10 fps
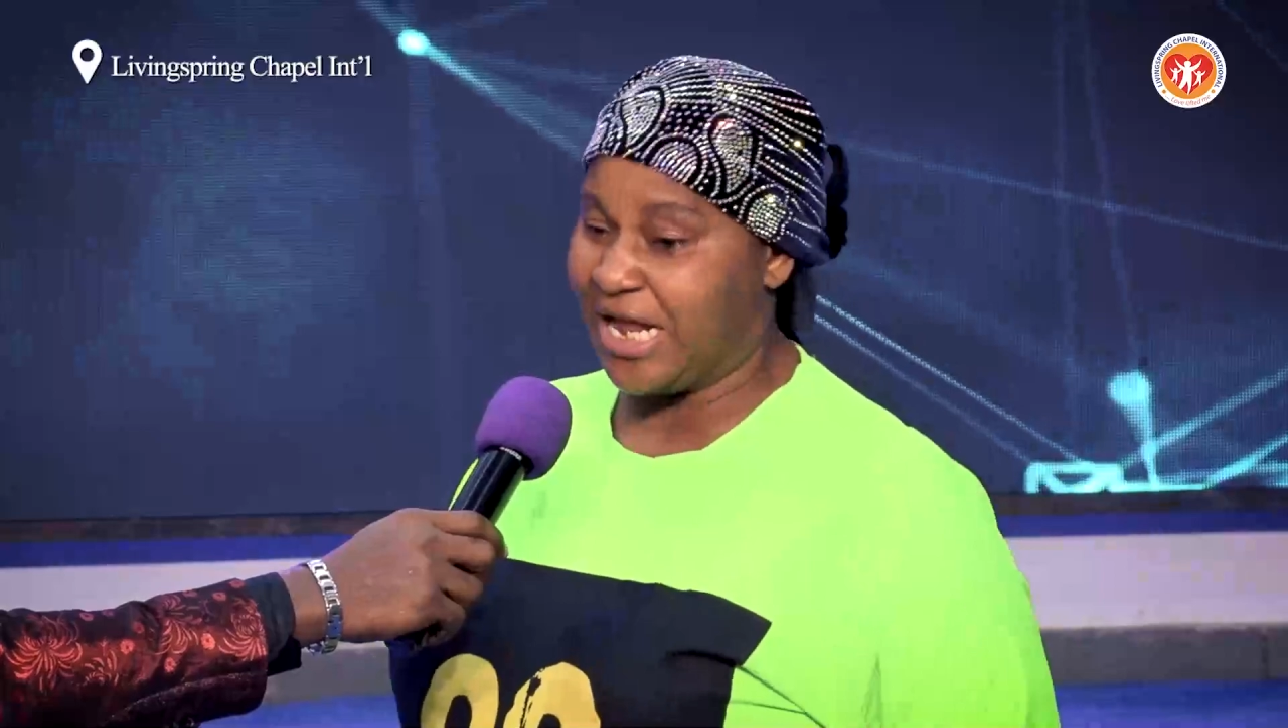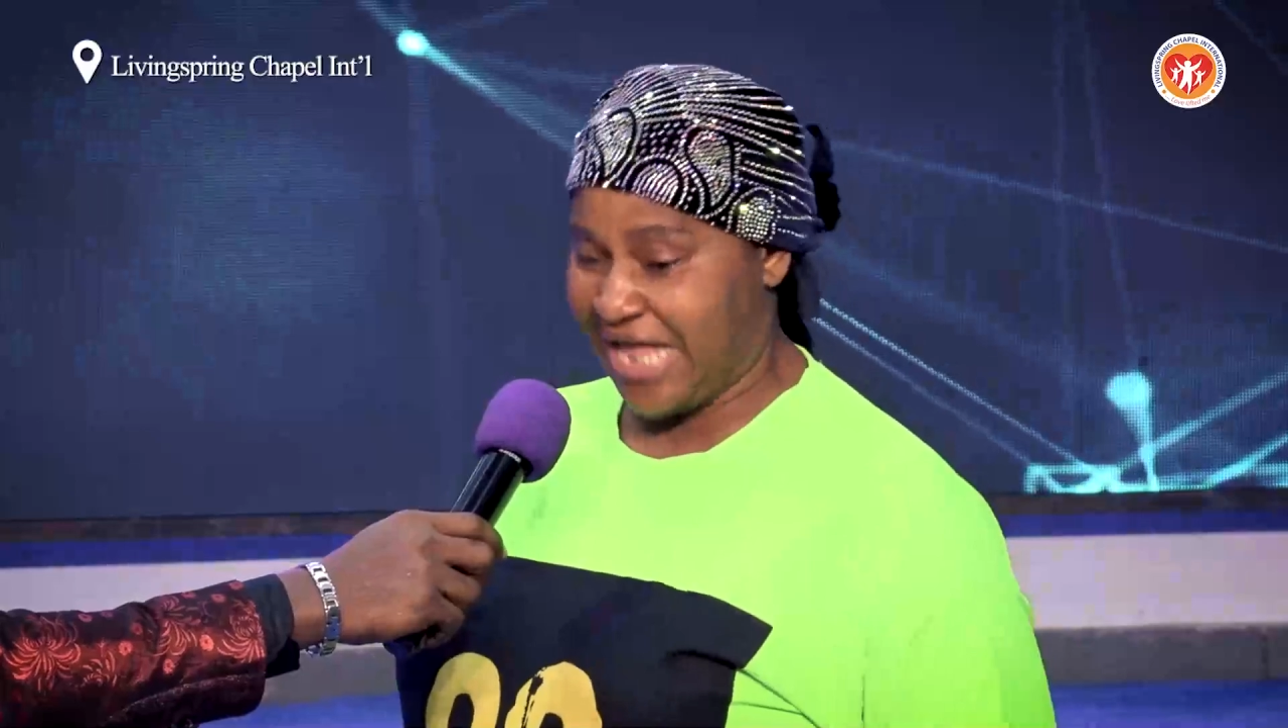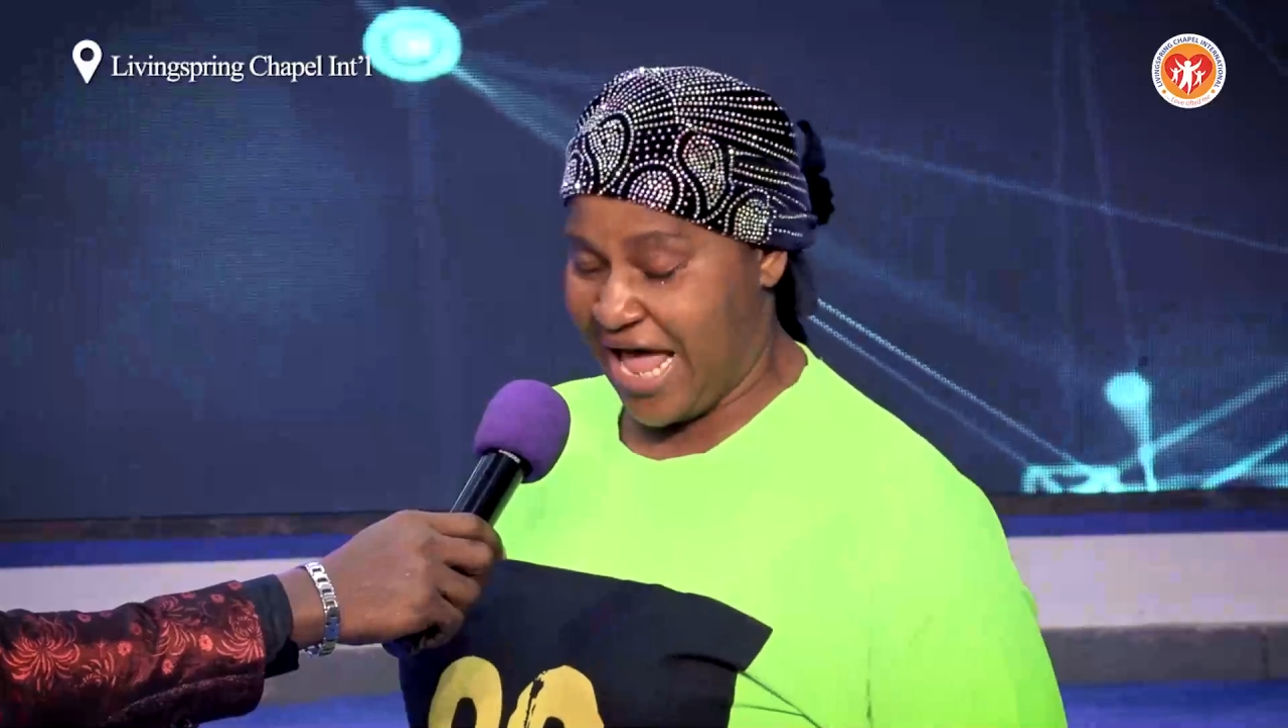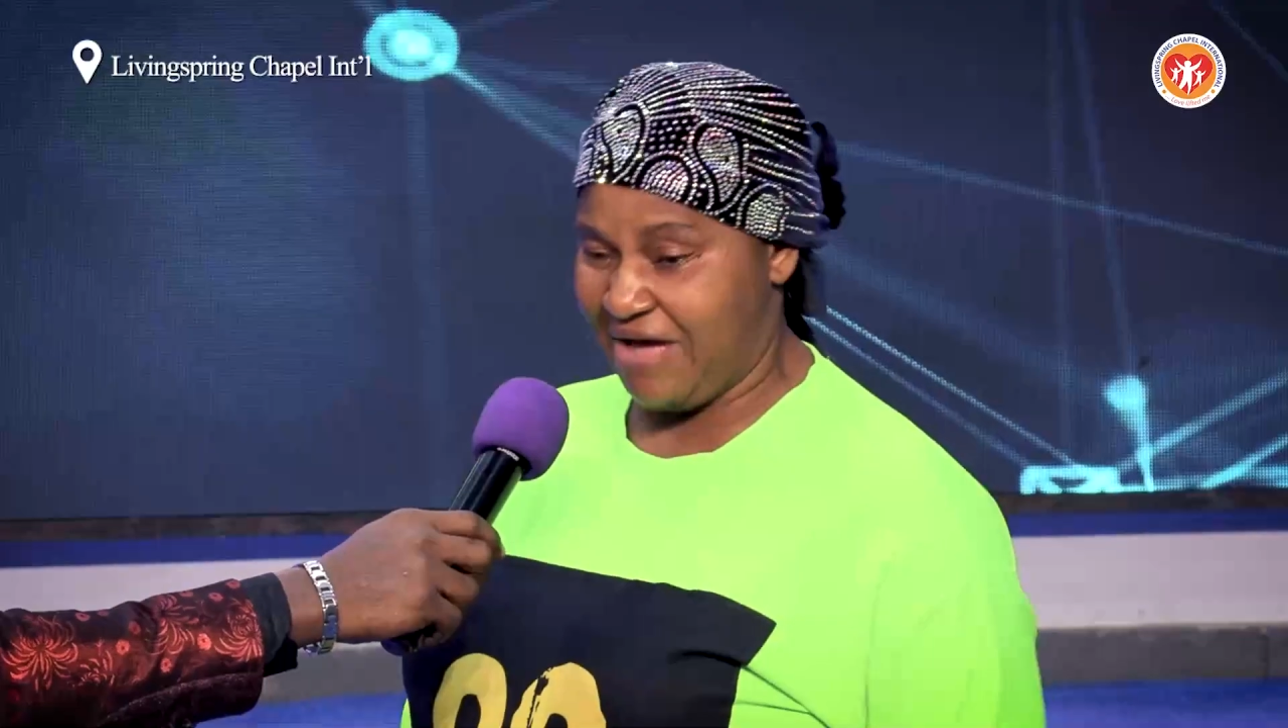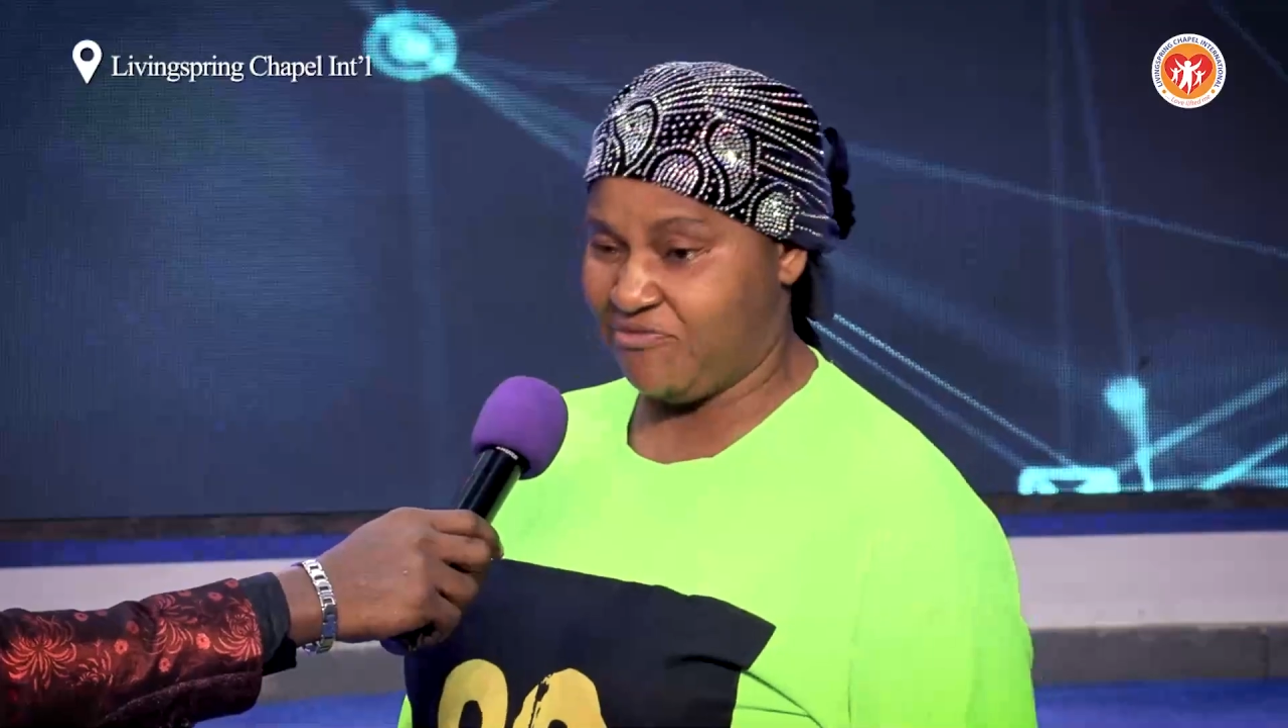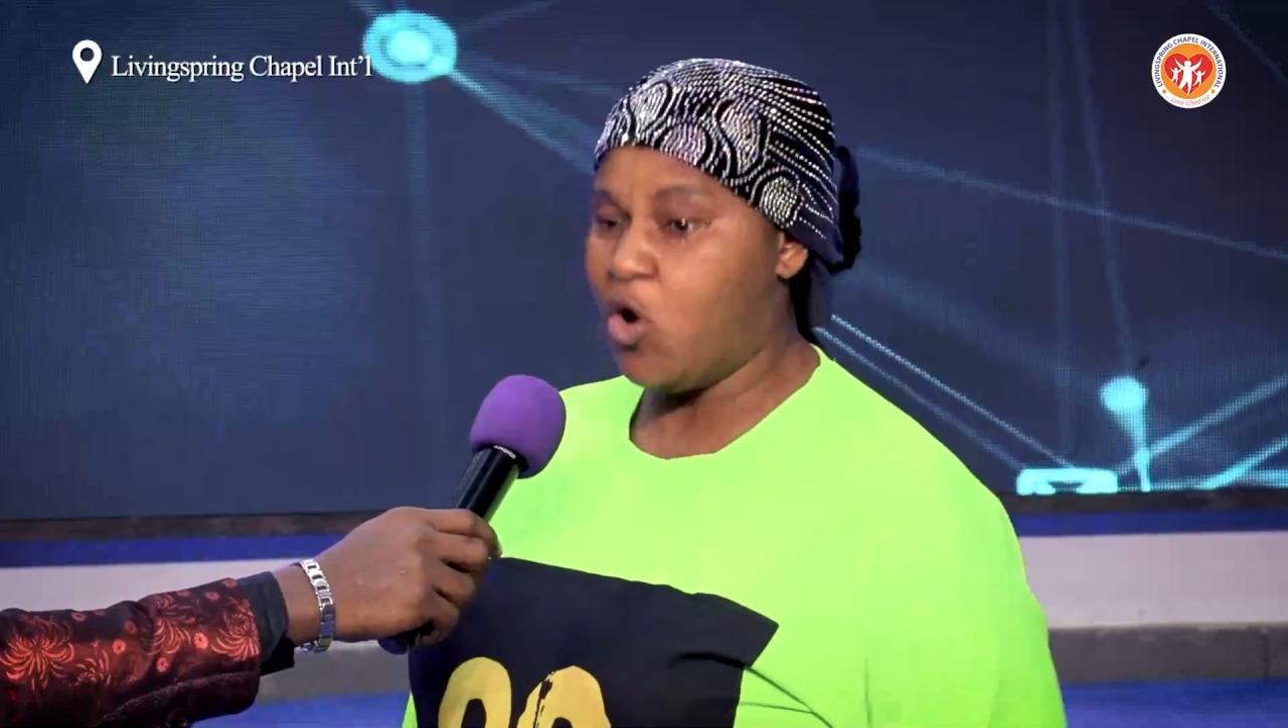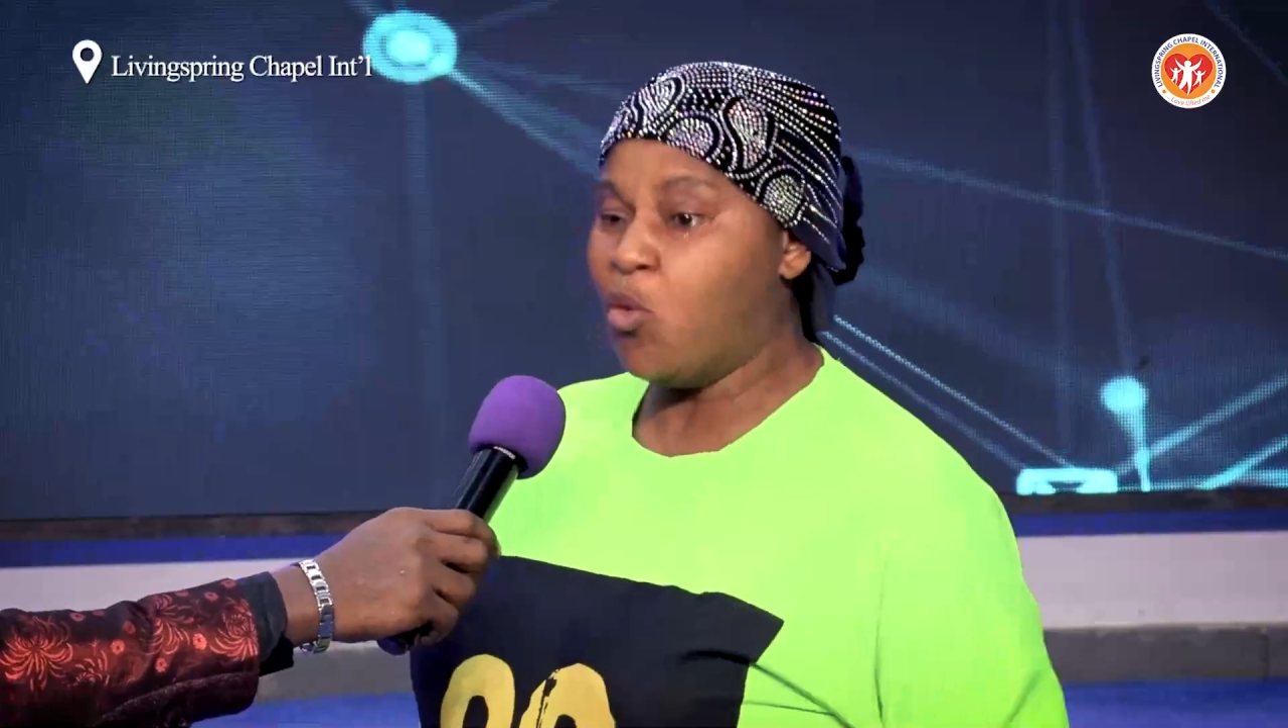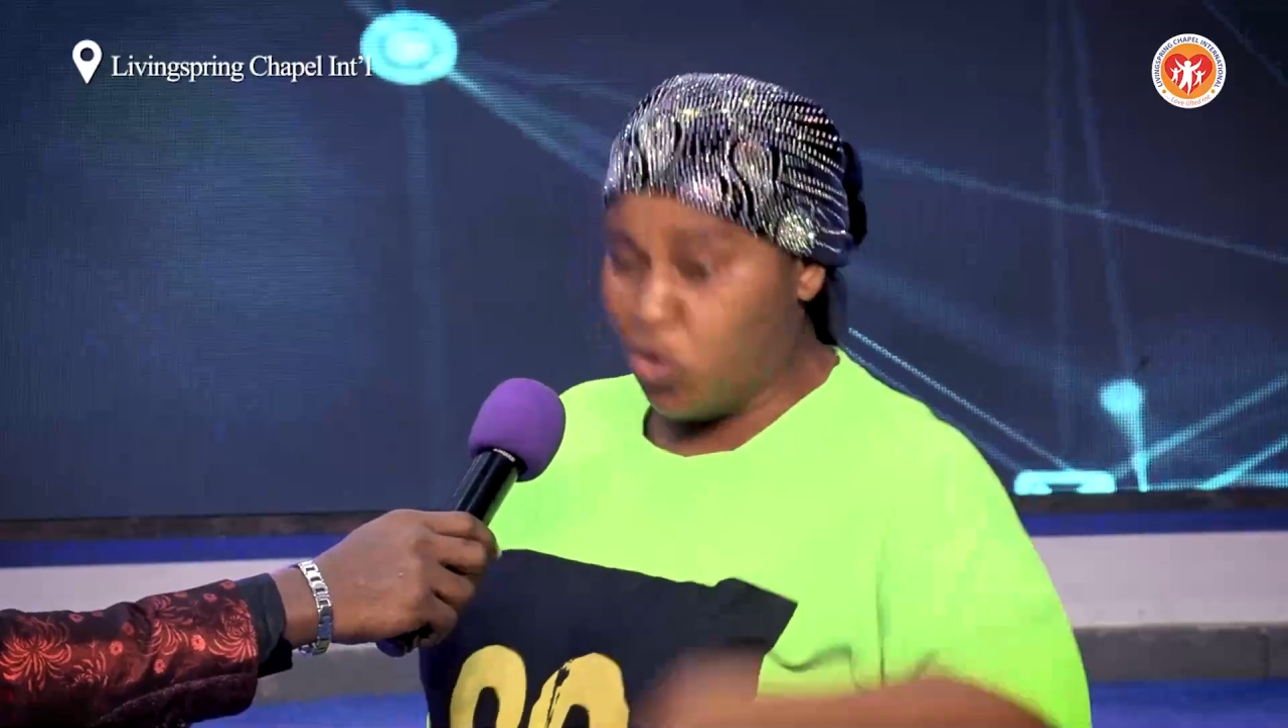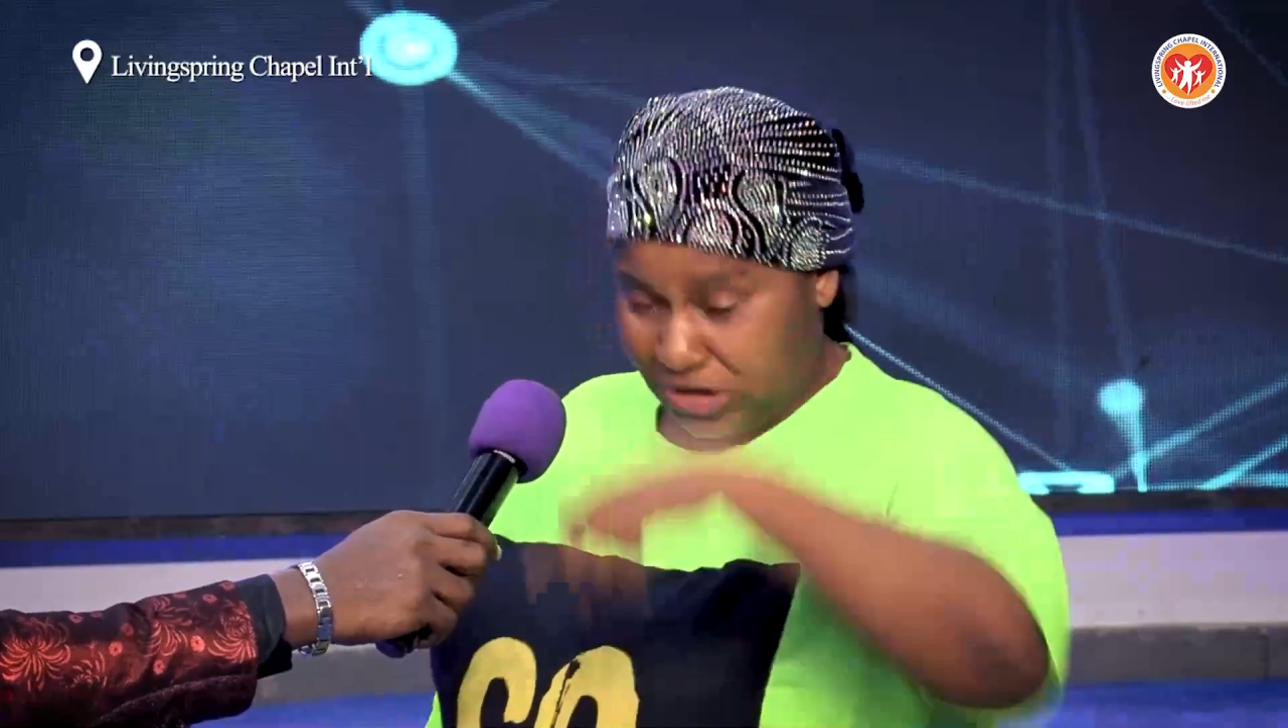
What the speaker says: that I have,